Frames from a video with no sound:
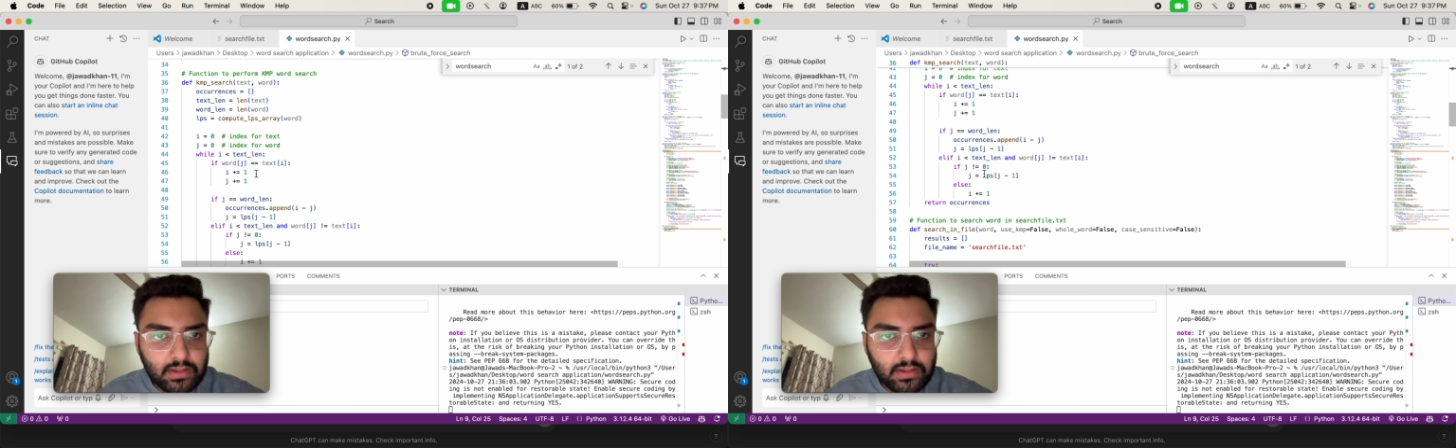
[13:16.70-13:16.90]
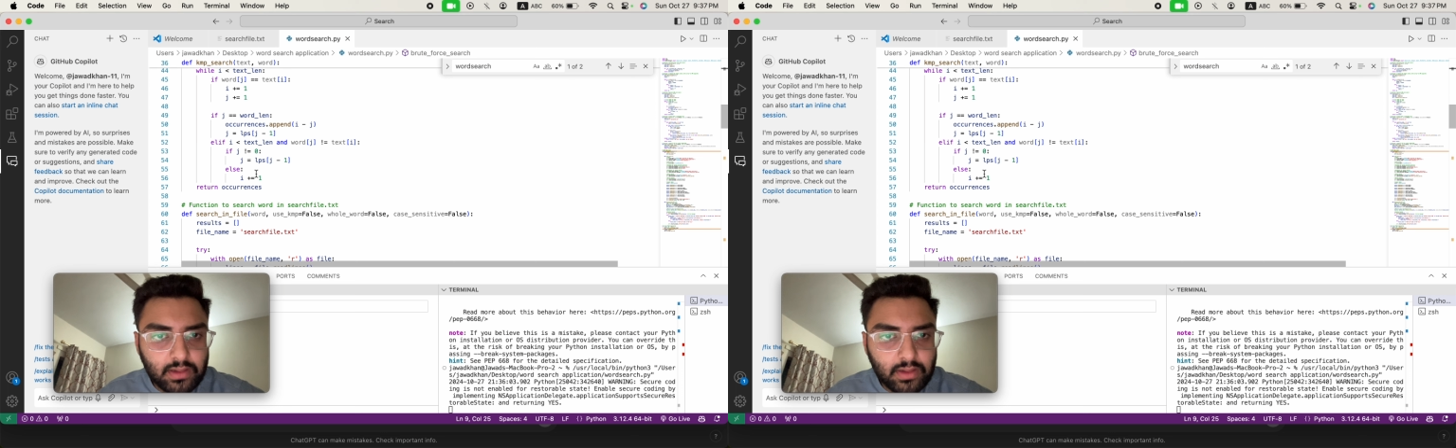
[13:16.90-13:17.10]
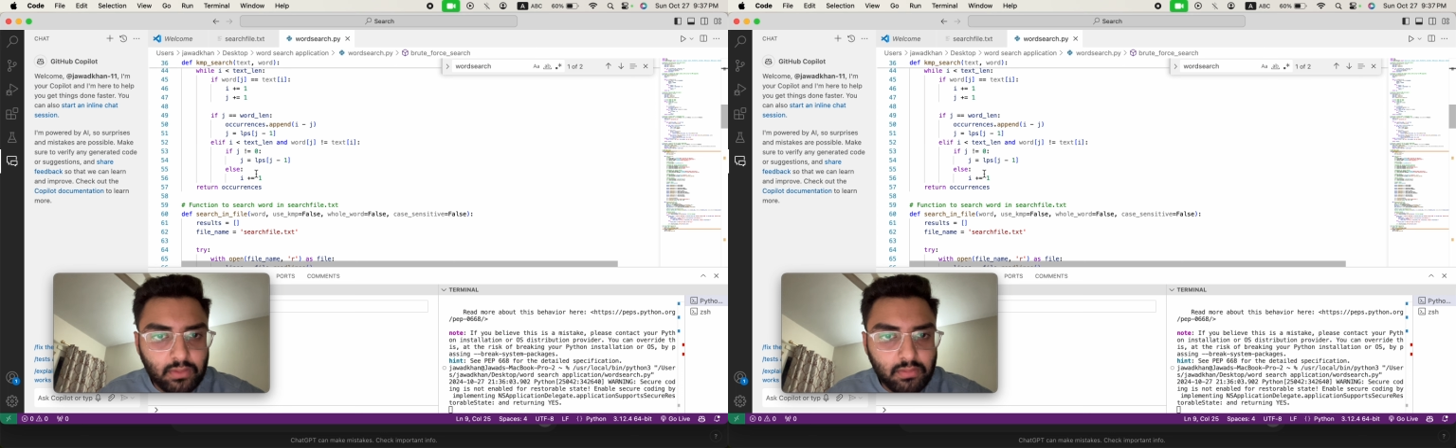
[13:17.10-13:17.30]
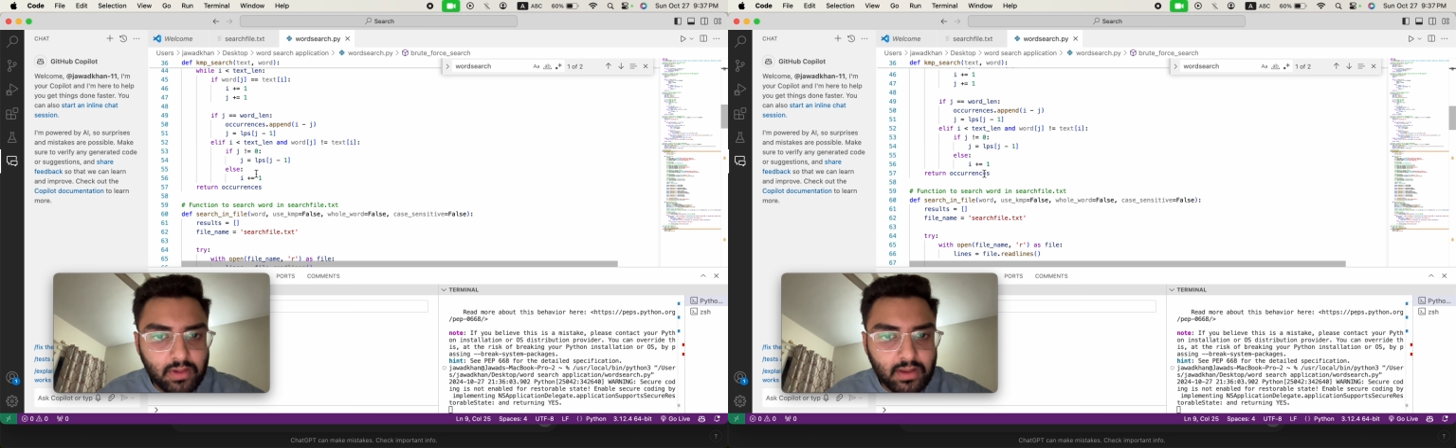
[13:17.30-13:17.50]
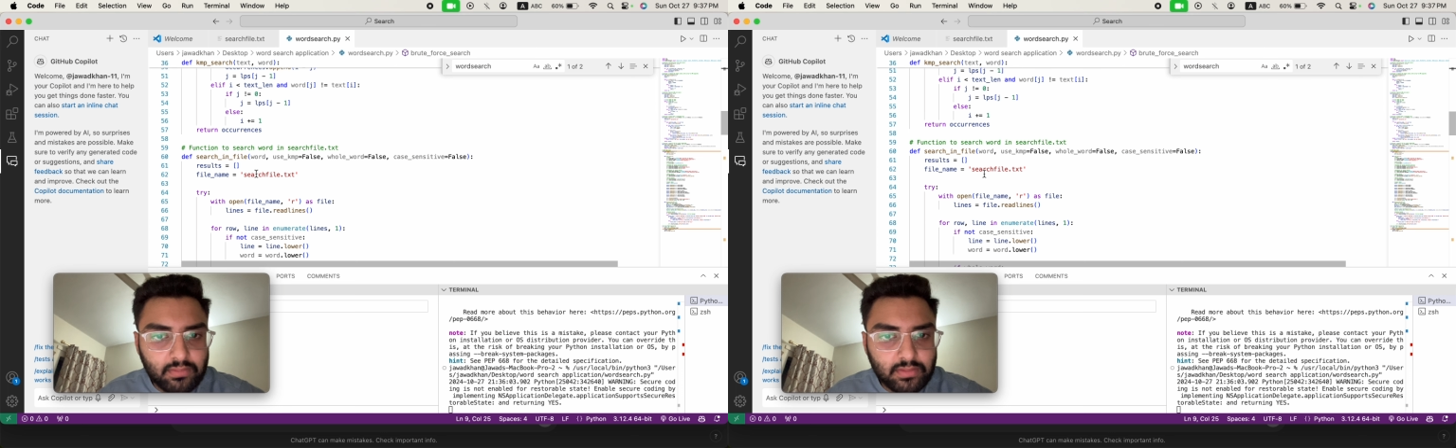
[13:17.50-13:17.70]
Now we
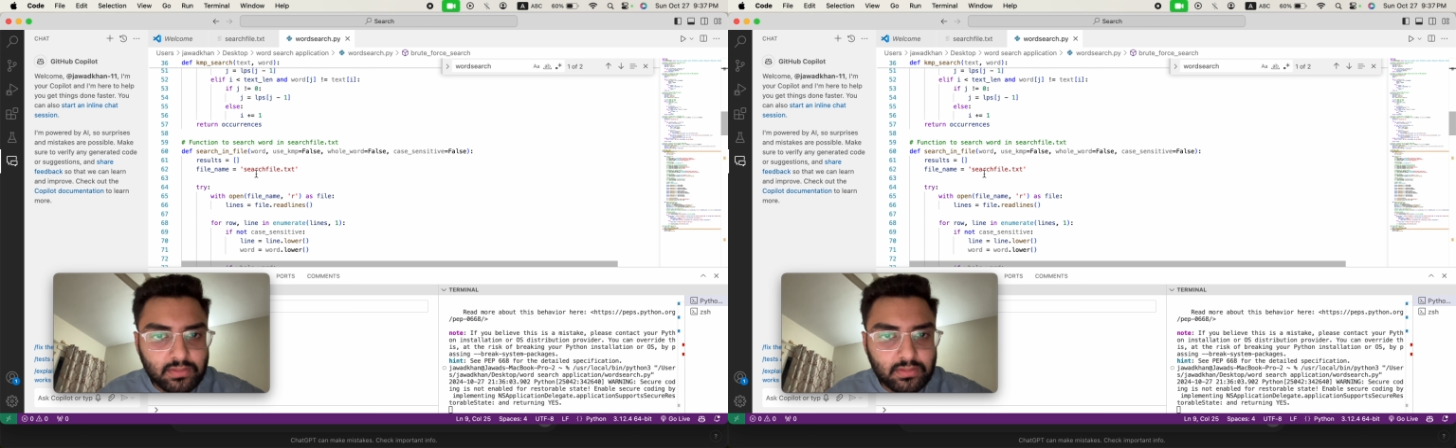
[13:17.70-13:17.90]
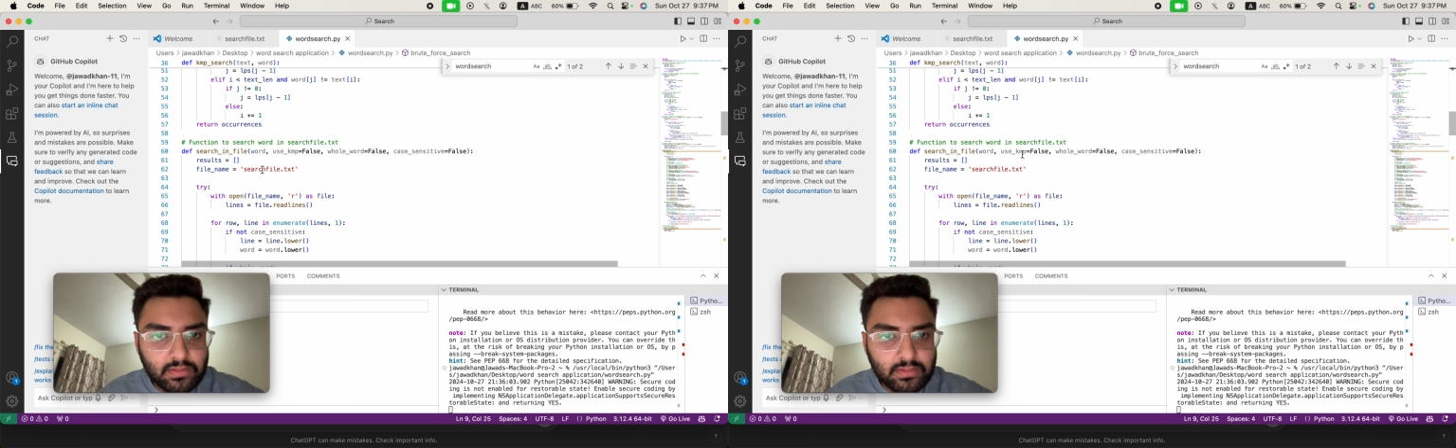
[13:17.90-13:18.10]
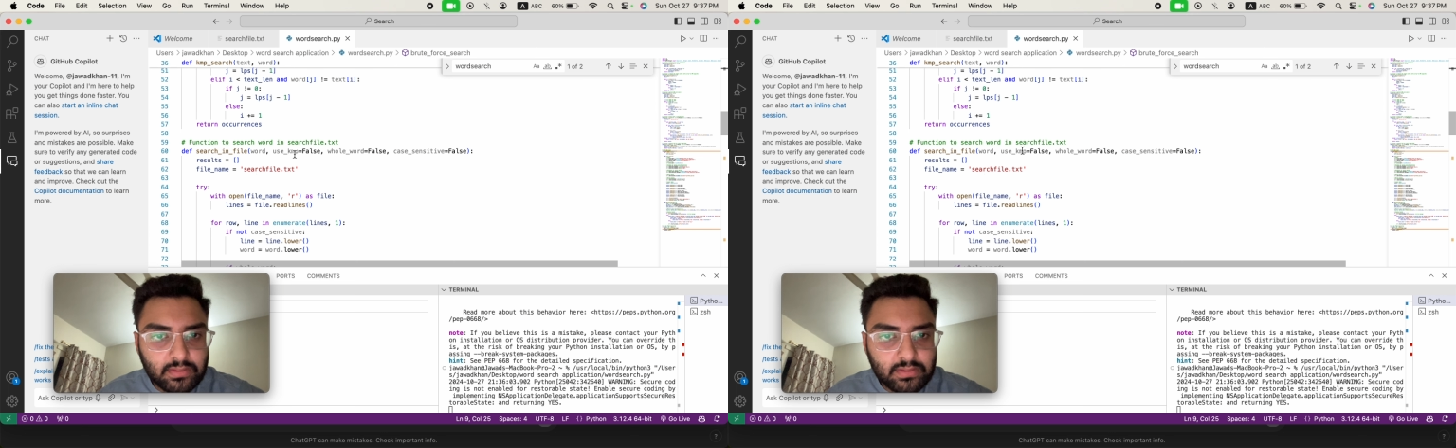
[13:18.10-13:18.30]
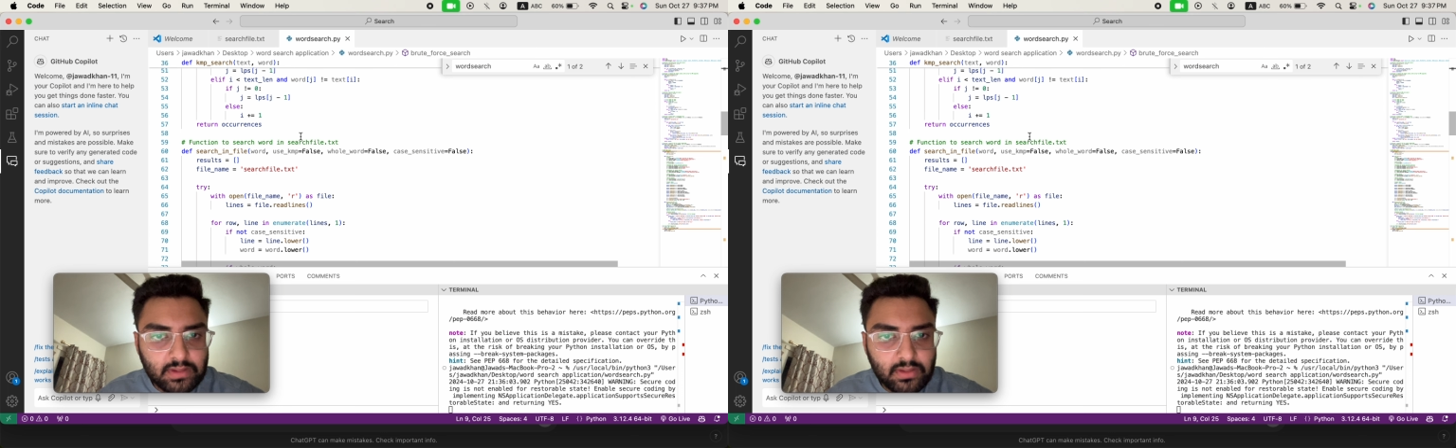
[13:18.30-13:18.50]
have to see,